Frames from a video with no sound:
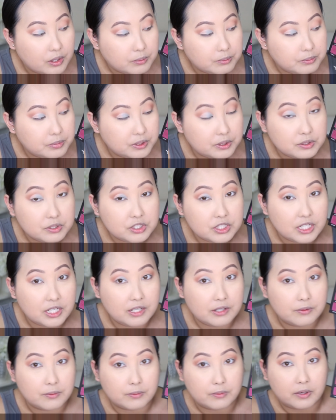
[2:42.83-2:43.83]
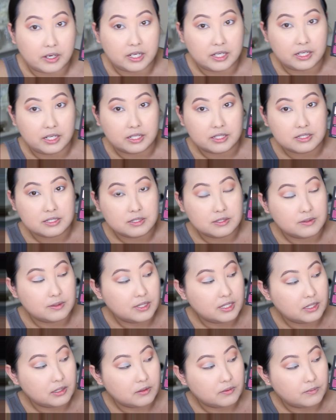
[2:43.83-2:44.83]
blue shade right next to
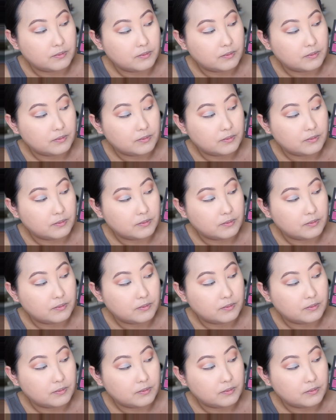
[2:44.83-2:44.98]
it.